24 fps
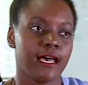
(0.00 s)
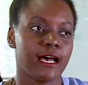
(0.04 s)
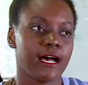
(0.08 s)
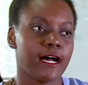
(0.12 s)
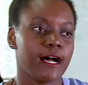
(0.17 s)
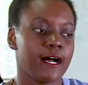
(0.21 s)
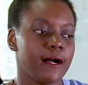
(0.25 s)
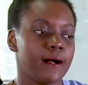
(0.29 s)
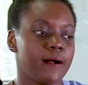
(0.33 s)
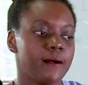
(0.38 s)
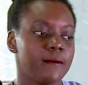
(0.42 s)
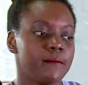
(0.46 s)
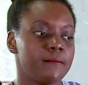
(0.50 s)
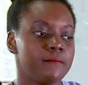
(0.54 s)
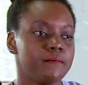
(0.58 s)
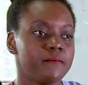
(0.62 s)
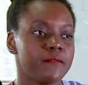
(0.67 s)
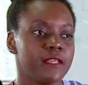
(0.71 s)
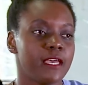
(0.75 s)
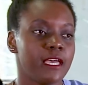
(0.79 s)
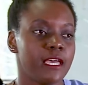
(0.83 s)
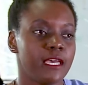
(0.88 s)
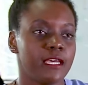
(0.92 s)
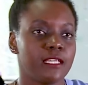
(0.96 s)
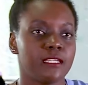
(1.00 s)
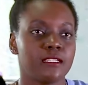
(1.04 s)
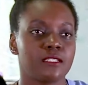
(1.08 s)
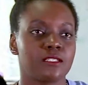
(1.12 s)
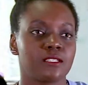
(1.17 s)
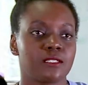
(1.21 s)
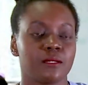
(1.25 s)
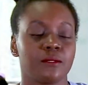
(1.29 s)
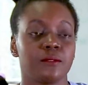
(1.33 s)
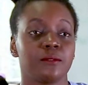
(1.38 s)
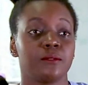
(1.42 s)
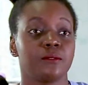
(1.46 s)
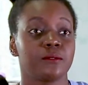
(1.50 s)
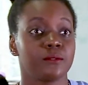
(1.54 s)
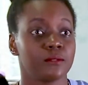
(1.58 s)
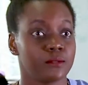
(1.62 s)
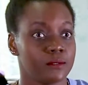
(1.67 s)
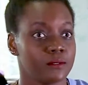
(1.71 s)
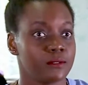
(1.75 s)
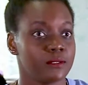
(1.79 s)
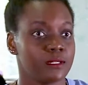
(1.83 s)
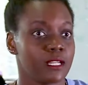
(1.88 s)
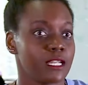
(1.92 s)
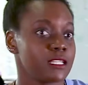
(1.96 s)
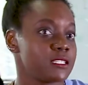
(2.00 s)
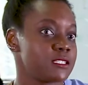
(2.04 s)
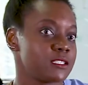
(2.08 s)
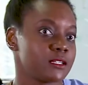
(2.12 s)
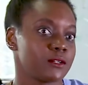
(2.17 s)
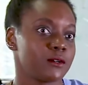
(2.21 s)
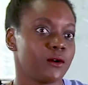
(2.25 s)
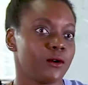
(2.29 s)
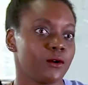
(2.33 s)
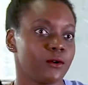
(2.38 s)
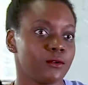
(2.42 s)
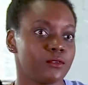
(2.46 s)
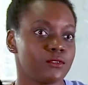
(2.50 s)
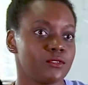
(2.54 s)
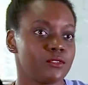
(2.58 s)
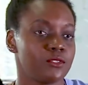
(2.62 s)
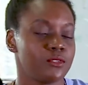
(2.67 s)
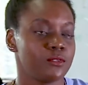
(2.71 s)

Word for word: And so that's the goal,